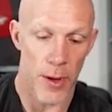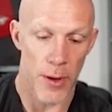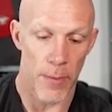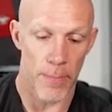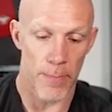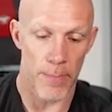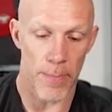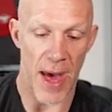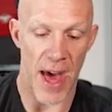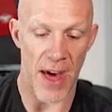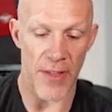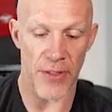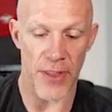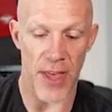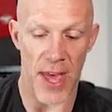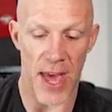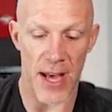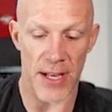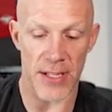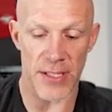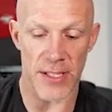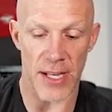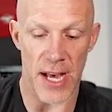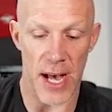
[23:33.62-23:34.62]
Path to
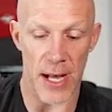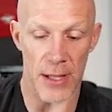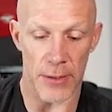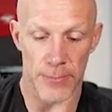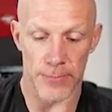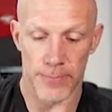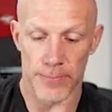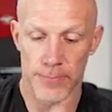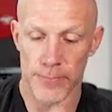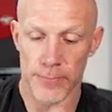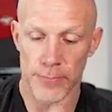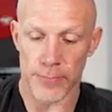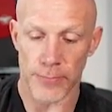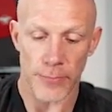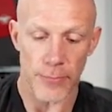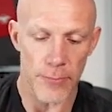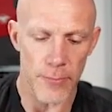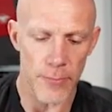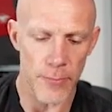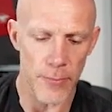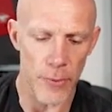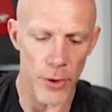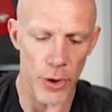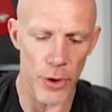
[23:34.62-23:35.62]
Exile.
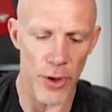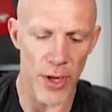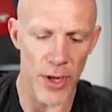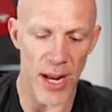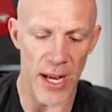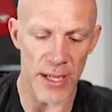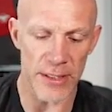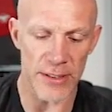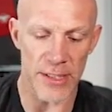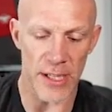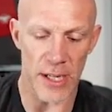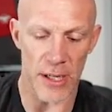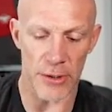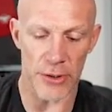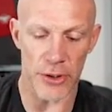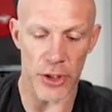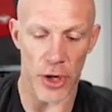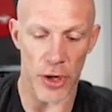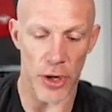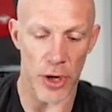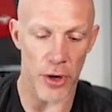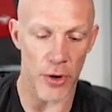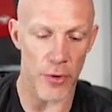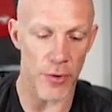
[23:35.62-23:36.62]
You can exile a
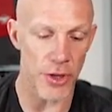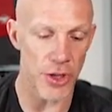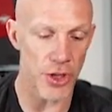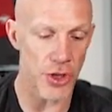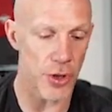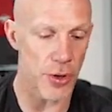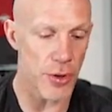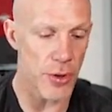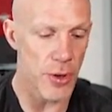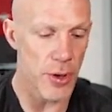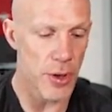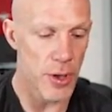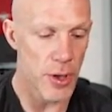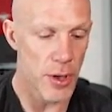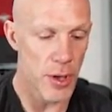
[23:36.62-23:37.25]
target creature.